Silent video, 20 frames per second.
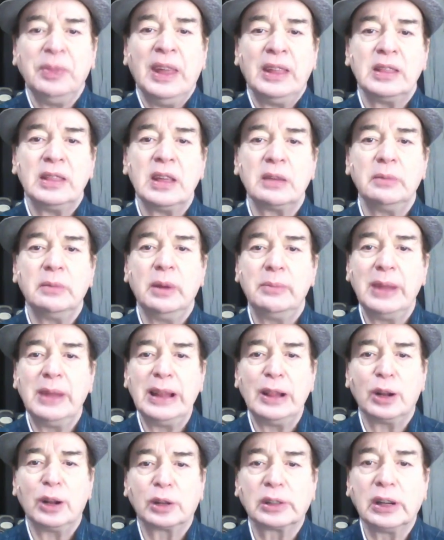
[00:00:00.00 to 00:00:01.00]
there may be
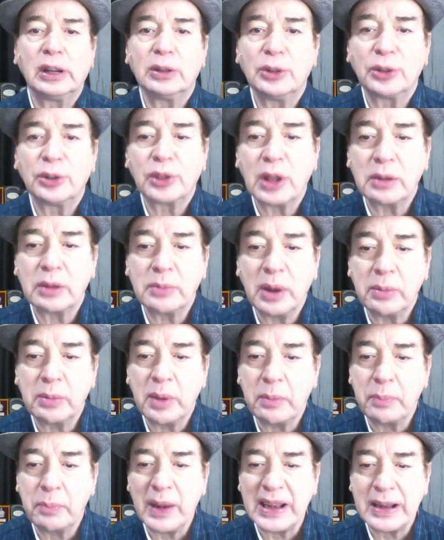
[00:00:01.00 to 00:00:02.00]
lockdown there may
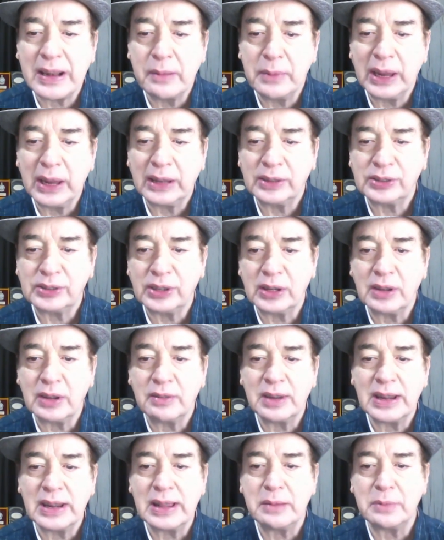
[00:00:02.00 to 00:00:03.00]
be pandemics and
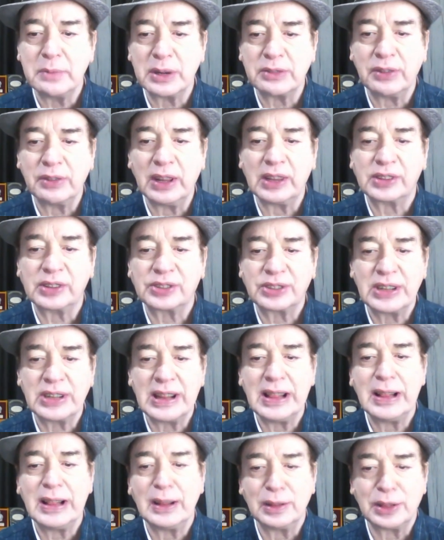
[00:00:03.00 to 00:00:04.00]
everything but we are
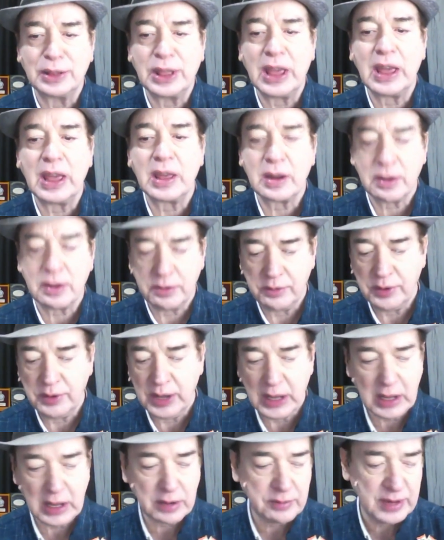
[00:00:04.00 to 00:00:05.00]
still there we
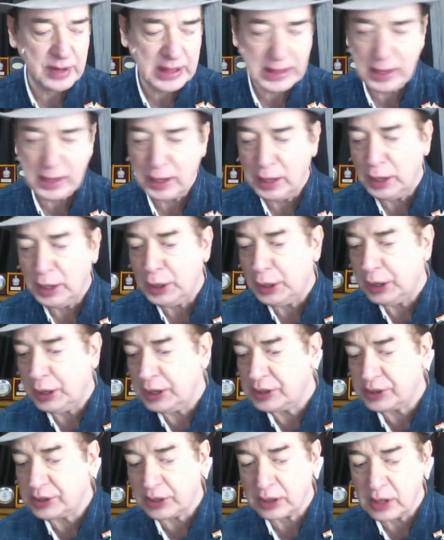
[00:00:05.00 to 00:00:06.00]
are with
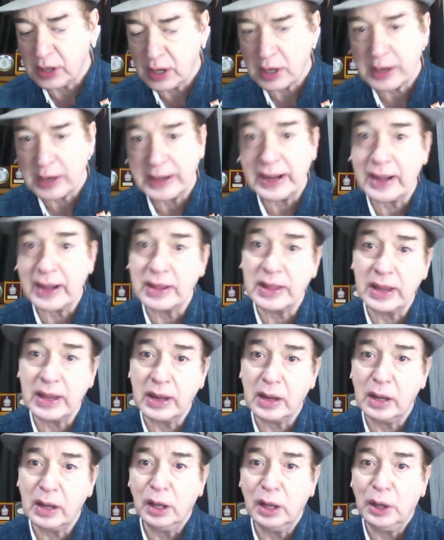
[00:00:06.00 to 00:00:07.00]
each other and i
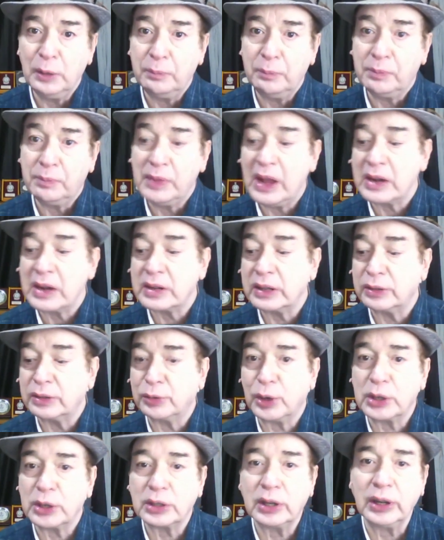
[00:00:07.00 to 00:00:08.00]
think that is
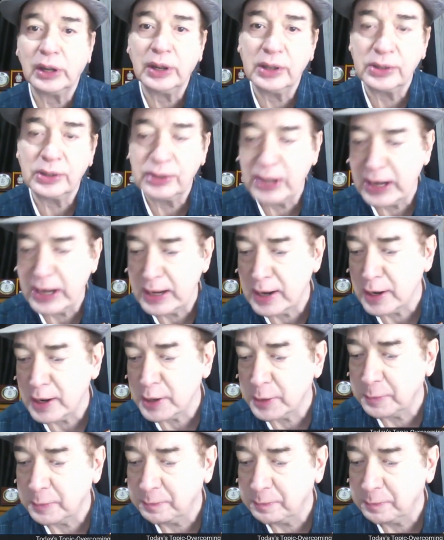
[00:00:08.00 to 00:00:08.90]
what is needed